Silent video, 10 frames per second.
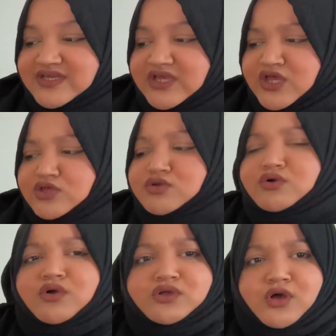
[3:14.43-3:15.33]

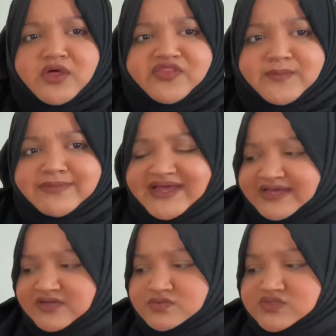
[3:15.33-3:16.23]
You're not the
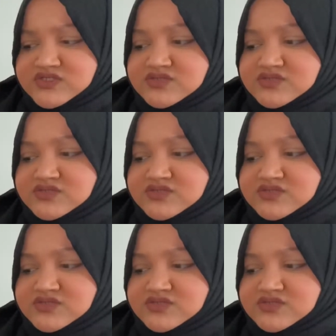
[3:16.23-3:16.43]
mouse.